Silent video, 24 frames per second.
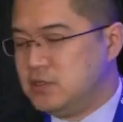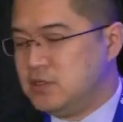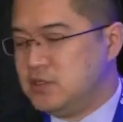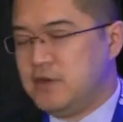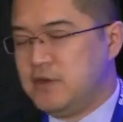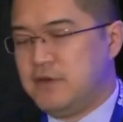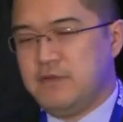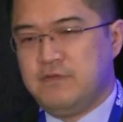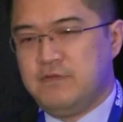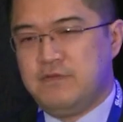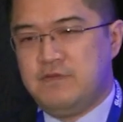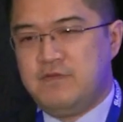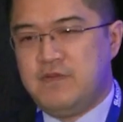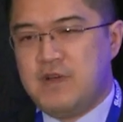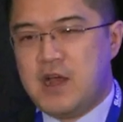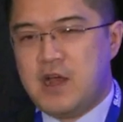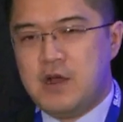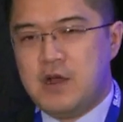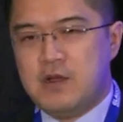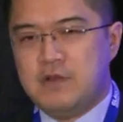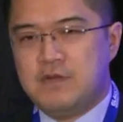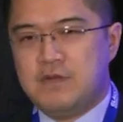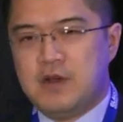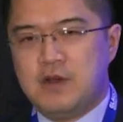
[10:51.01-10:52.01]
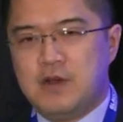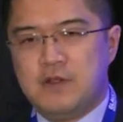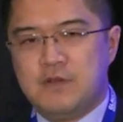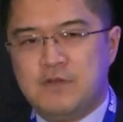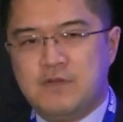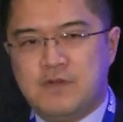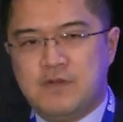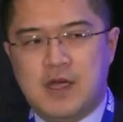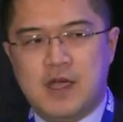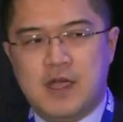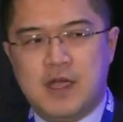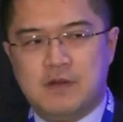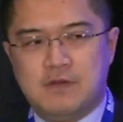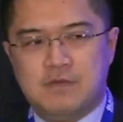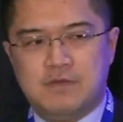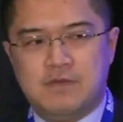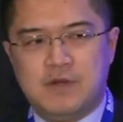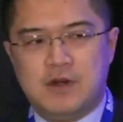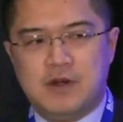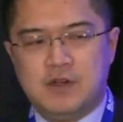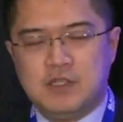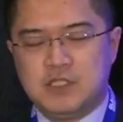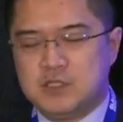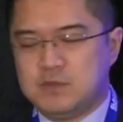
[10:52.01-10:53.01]
They're very, very fine,
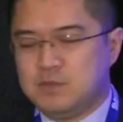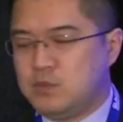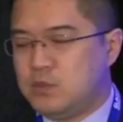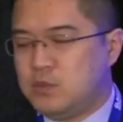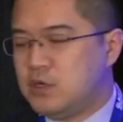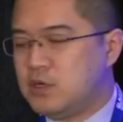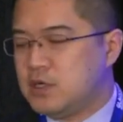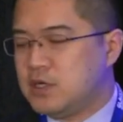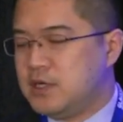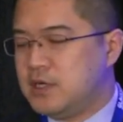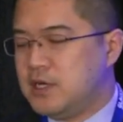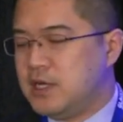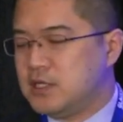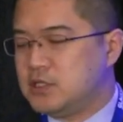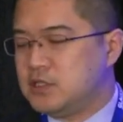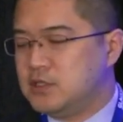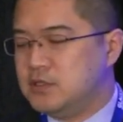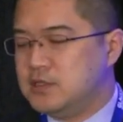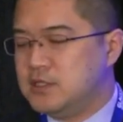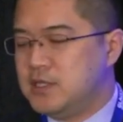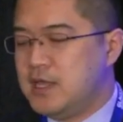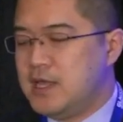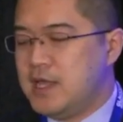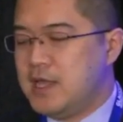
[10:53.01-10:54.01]
very small connections.